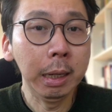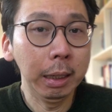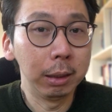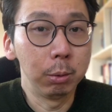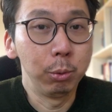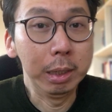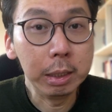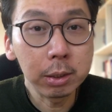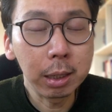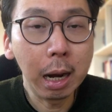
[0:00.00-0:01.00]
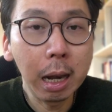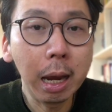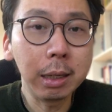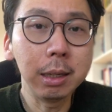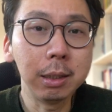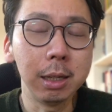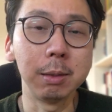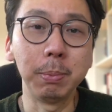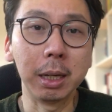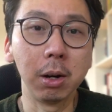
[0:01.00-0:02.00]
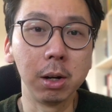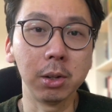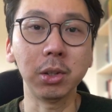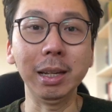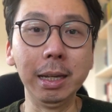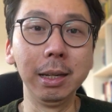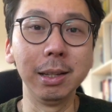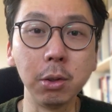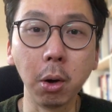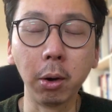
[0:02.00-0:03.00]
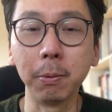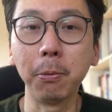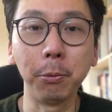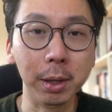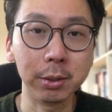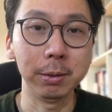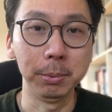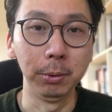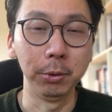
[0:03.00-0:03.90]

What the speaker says: And the reason I like it is because it is non-fussable.